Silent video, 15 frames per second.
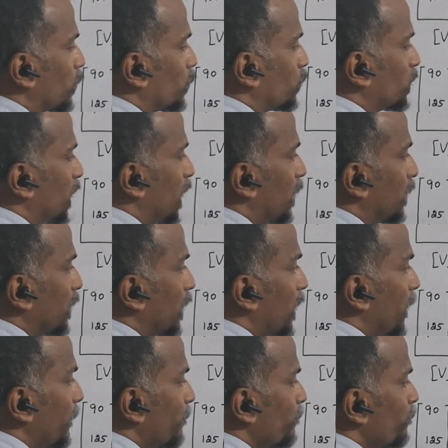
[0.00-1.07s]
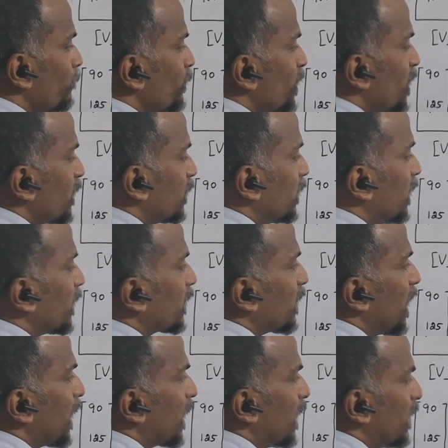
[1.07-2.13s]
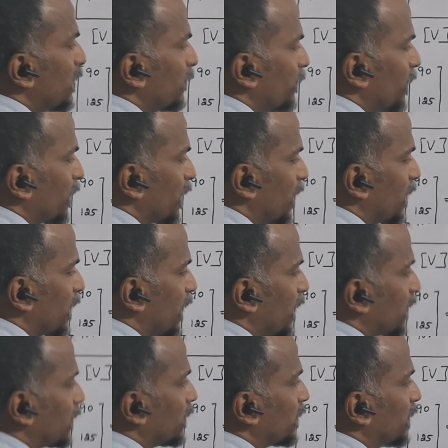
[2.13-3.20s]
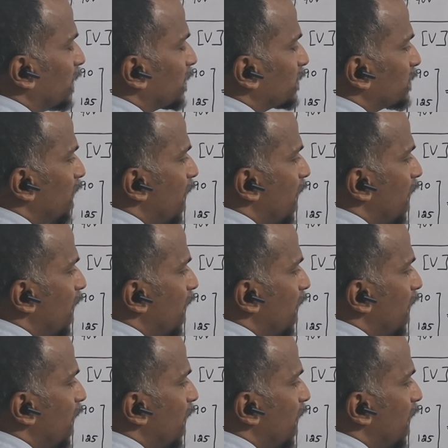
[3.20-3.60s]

to 30. Then current we can write it as